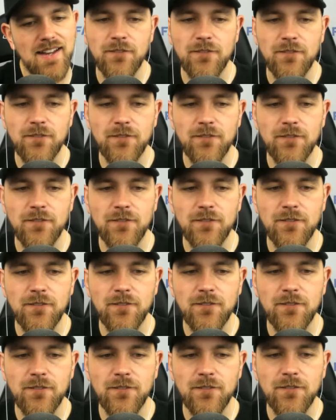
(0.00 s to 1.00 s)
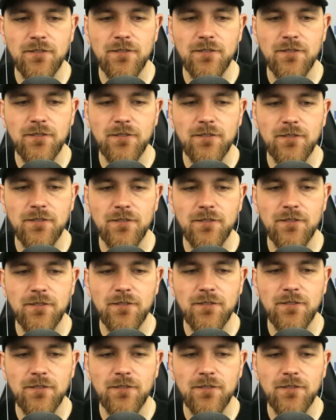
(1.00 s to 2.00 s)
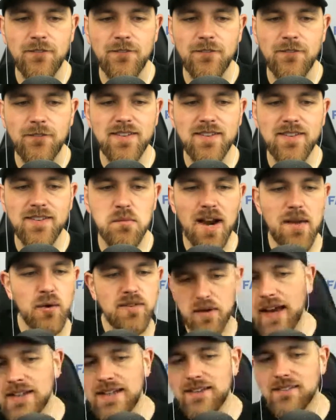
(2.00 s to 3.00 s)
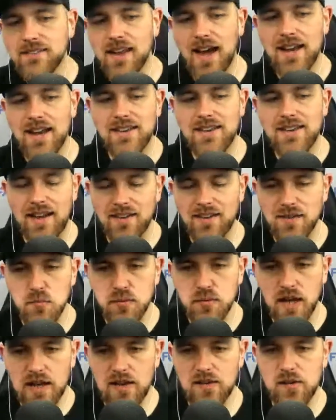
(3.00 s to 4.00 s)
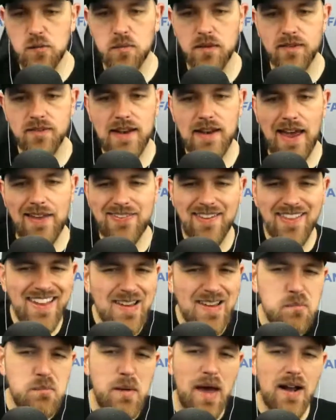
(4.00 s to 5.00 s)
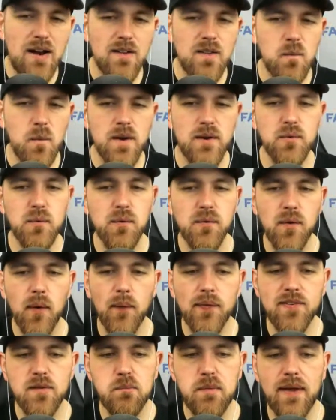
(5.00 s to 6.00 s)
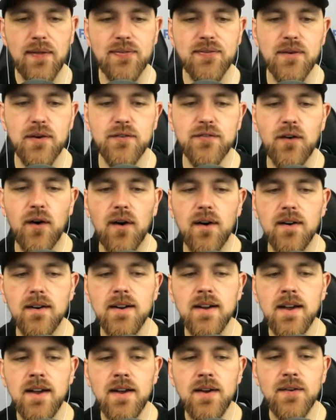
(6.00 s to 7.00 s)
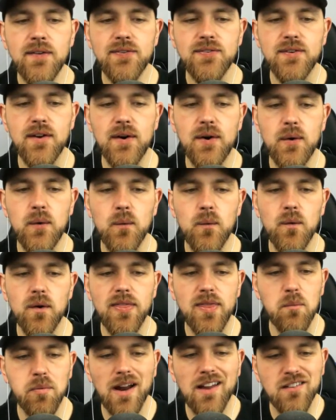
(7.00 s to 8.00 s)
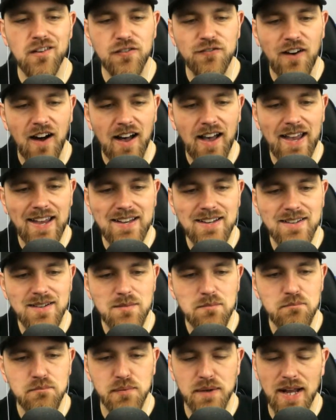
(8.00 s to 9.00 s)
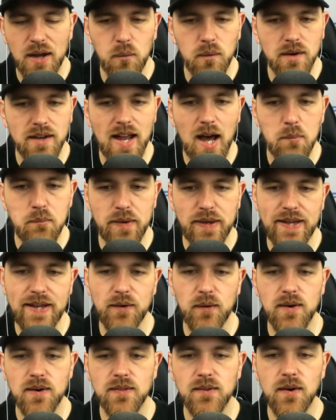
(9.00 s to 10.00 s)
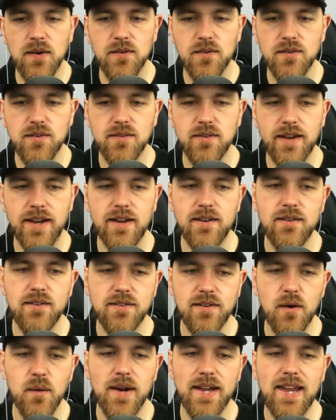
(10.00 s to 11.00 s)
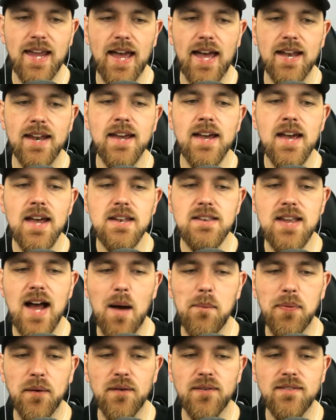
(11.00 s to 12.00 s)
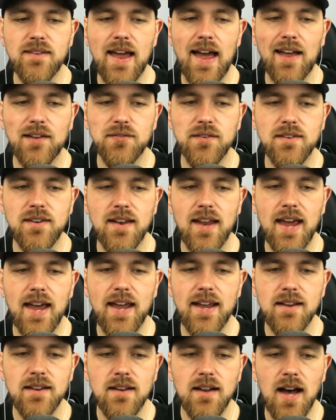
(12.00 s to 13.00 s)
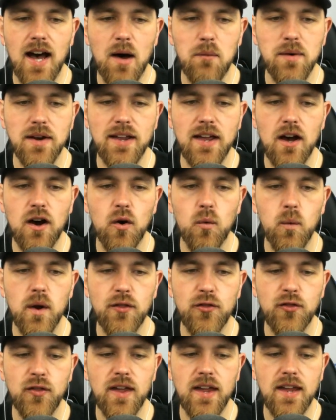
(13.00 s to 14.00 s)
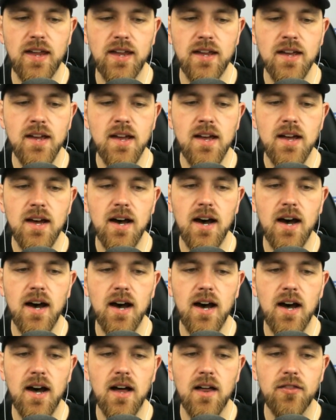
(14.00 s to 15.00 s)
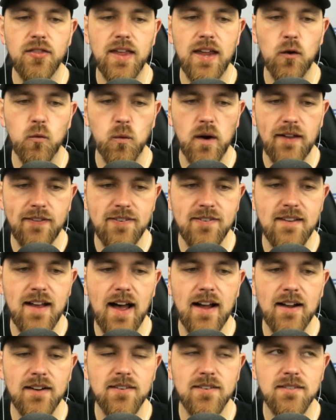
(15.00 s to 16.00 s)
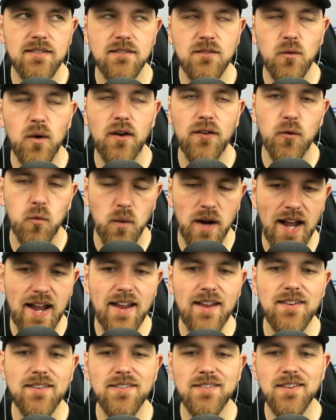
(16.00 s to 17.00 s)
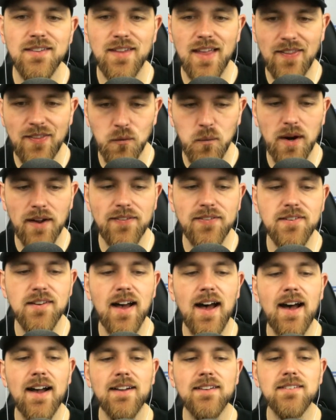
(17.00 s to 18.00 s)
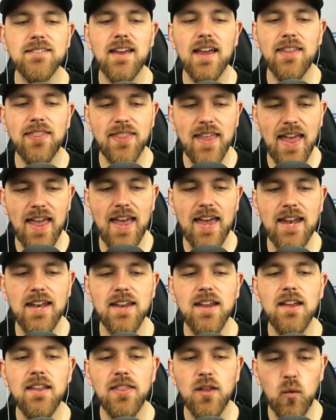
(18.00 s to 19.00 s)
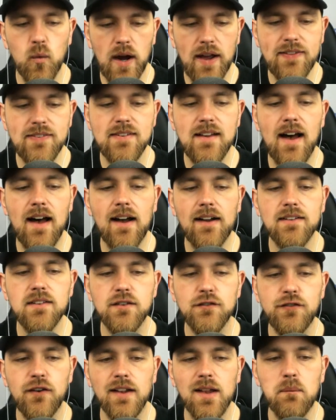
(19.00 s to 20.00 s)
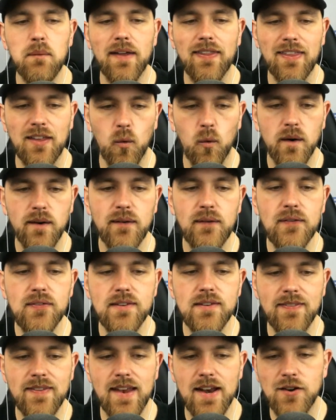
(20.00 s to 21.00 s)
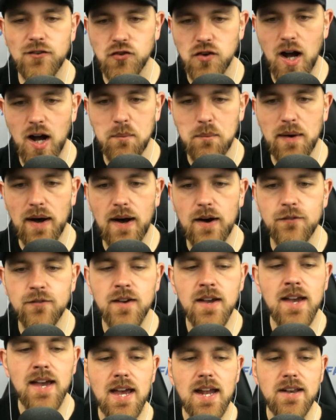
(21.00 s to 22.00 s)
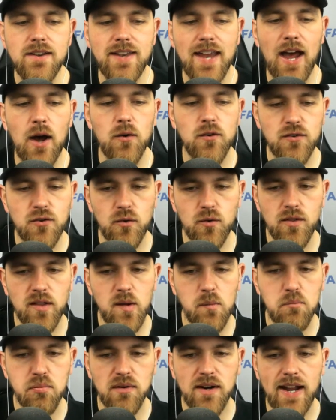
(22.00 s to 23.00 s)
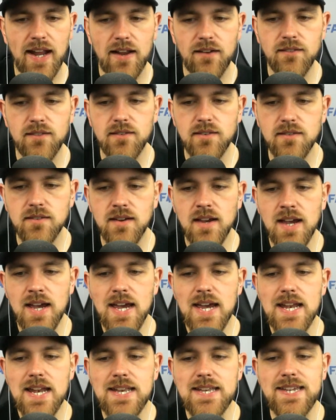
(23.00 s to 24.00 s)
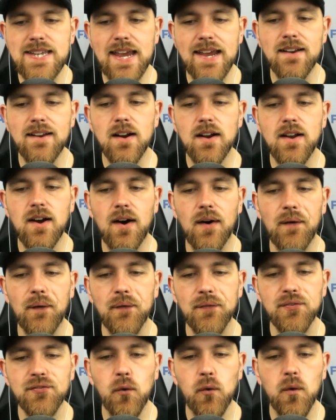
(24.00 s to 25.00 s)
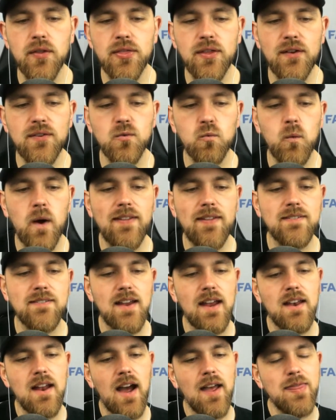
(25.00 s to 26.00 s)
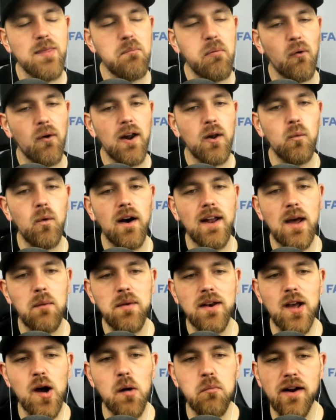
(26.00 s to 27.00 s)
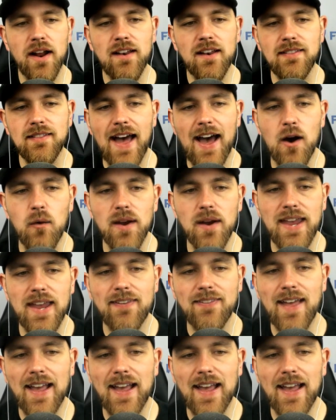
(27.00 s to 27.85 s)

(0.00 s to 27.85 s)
They're facing Brayan Bello, who is a big ground ball guy. He's got decent play discipline stats. I think he's better than what his results have been so far. So the Braves are fine, but I would not be here on a larger slate. So again, top three stacks for today. I'm going to go with the uh, the Red Sox, well, the Rays, then the Red Sox, and then the White Sox, followed by the Orioles, and then a drop off down to the Braves. Dinger calls for this Wednesday night, the boring one. I'm going to go Brandon Lowe again.